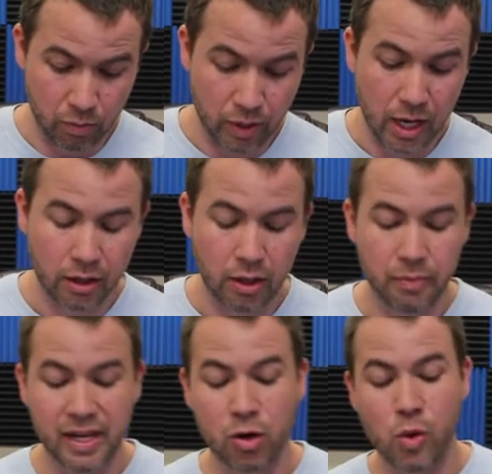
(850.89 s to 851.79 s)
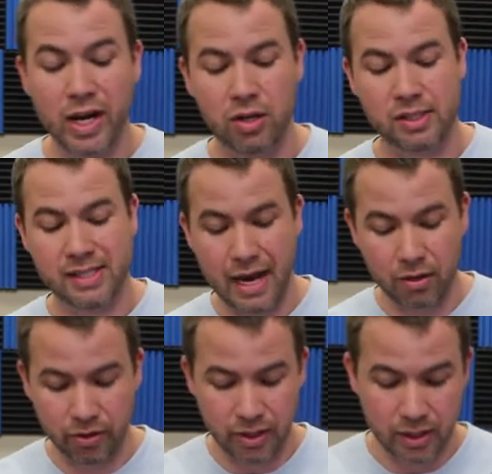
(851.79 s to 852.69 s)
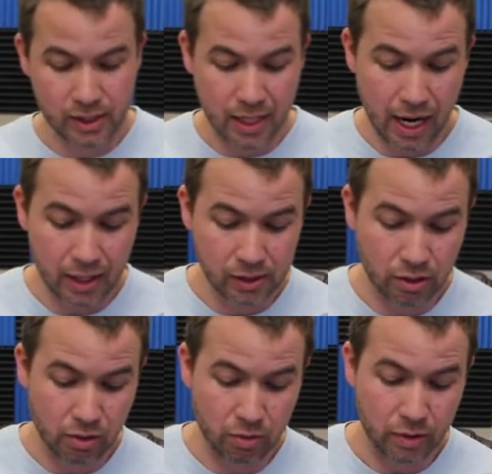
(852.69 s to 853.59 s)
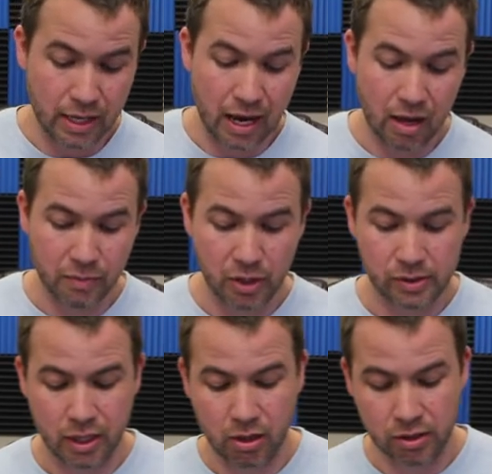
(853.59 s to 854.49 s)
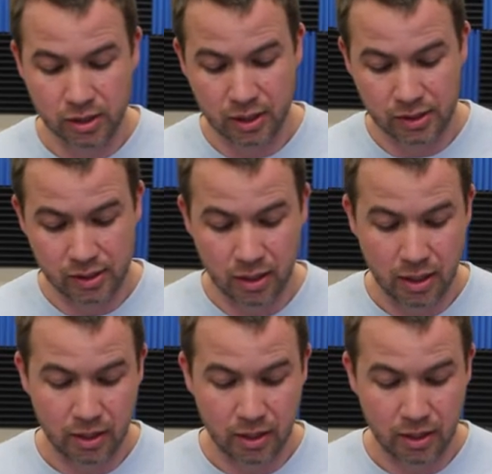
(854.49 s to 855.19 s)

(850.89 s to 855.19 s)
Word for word: We got a little bit quicker cycle than this guy, so now I'm going to use arrows because